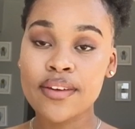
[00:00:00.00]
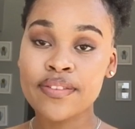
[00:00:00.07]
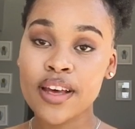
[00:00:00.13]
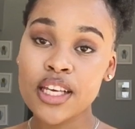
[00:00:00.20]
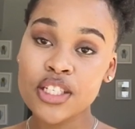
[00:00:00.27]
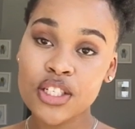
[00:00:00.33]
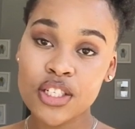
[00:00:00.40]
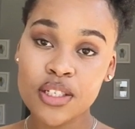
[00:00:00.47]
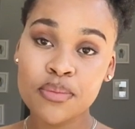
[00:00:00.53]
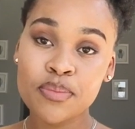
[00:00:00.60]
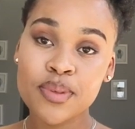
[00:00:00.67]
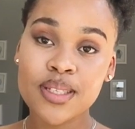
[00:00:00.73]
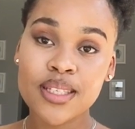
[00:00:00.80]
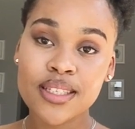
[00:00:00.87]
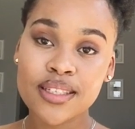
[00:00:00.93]

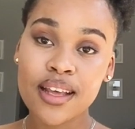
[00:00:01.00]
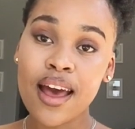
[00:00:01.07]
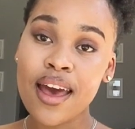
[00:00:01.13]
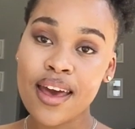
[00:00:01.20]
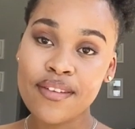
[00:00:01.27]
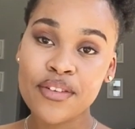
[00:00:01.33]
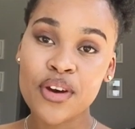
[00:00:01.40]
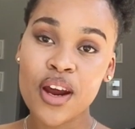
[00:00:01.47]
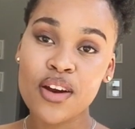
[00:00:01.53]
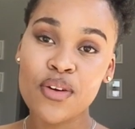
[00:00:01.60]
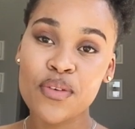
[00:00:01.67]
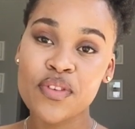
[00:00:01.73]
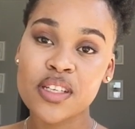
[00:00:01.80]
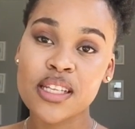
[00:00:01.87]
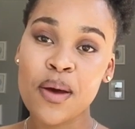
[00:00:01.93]
Friendships, I have cried
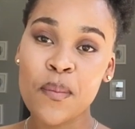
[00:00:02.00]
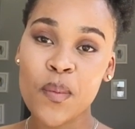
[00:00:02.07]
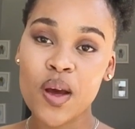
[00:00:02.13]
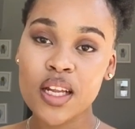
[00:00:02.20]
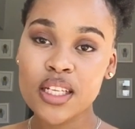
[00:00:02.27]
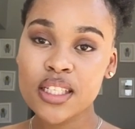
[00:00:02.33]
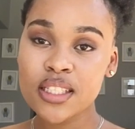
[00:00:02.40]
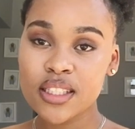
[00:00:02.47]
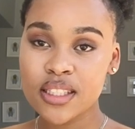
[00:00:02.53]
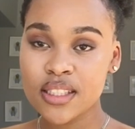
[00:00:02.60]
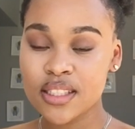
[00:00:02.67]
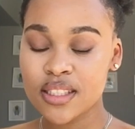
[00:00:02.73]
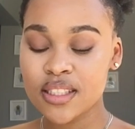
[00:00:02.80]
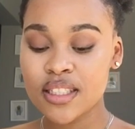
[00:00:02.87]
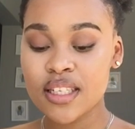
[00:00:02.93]
over someone.
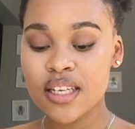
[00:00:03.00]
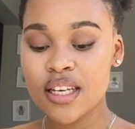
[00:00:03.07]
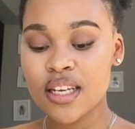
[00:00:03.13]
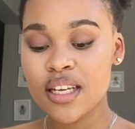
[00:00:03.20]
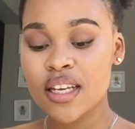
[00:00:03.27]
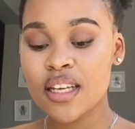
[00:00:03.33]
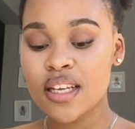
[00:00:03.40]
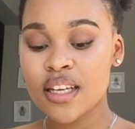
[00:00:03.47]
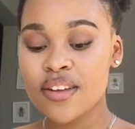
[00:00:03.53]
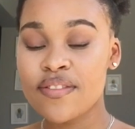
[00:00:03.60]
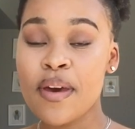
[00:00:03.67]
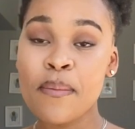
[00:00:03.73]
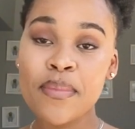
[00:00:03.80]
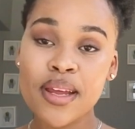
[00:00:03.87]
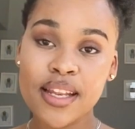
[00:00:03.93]

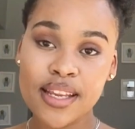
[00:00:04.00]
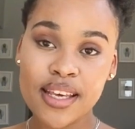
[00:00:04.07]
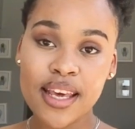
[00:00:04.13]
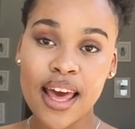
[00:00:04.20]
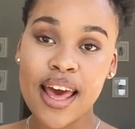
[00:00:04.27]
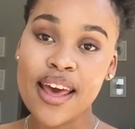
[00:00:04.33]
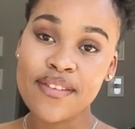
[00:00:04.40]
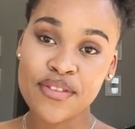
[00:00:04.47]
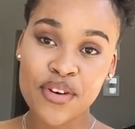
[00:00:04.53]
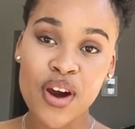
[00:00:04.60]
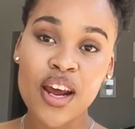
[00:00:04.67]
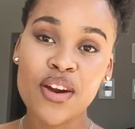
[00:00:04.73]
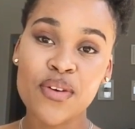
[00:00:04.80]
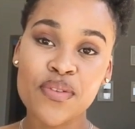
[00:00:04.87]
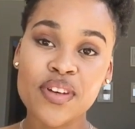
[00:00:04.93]
Family, I have
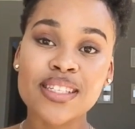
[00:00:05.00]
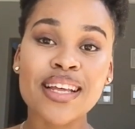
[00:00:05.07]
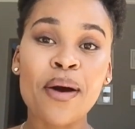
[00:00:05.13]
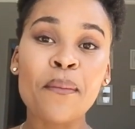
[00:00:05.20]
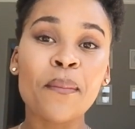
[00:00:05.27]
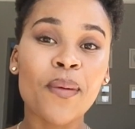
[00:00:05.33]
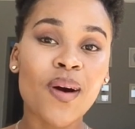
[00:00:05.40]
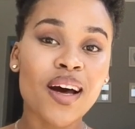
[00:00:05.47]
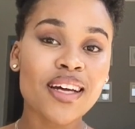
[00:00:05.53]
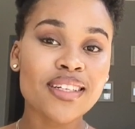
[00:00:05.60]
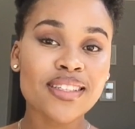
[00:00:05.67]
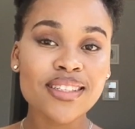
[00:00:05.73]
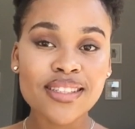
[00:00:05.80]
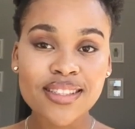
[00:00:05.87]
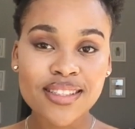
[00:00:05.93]
cried over someone.
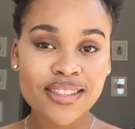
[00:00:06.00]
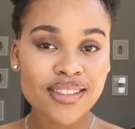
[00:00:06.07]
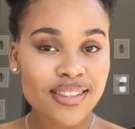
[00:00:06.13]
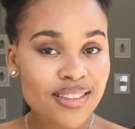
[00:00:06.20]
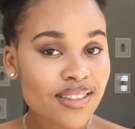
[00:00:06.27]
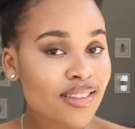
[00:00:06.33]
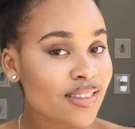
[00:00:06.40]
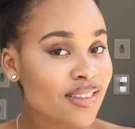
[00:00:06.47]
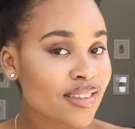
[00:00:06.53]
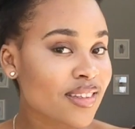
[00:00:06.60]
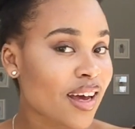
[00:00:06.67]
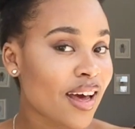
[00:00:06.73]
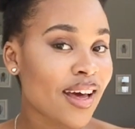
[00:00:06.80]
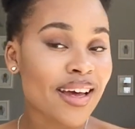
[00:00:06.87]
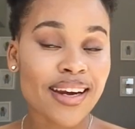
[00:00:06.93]

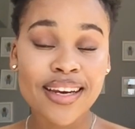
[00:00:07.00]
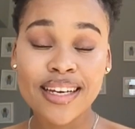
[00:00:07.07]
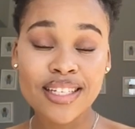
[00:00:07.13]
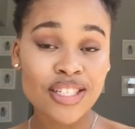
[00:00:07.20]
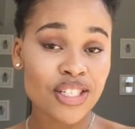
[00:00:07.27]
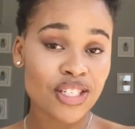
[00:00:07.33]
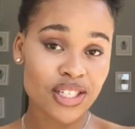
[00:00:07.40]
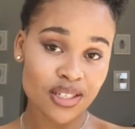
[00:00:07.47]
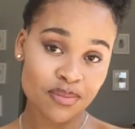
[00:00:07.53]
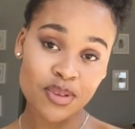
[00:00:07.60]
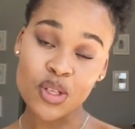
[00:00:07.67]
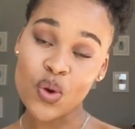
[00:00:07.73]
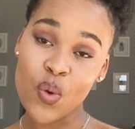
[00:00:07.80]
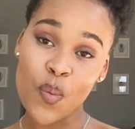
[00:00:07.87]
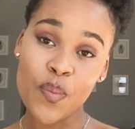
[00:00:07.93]
Relationships,
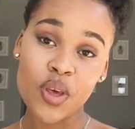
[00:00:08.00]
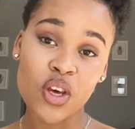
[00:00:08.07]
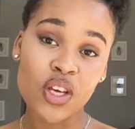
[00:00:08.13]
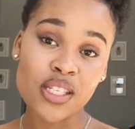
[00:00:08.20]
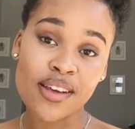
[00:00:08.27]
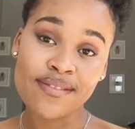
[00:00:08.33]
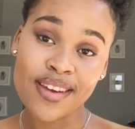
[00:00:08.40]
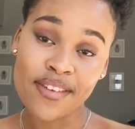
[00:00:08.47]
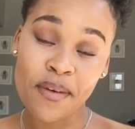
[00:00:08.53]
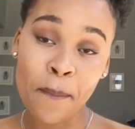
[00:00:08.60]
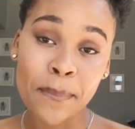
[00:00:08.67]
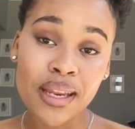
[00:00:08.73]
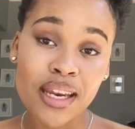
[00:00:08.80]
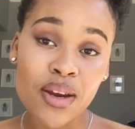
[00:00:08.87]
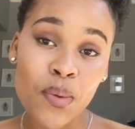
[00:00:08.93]
no, because I've never
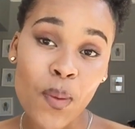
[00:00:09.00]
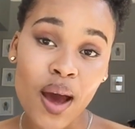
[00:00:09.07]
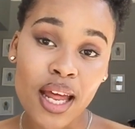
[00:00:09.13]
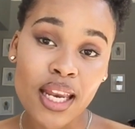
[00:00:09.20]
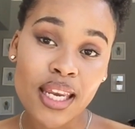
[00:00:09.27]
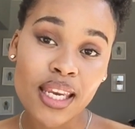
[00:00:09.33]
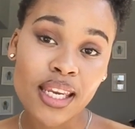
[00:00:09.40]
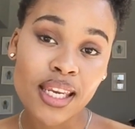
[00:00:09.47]
been in one.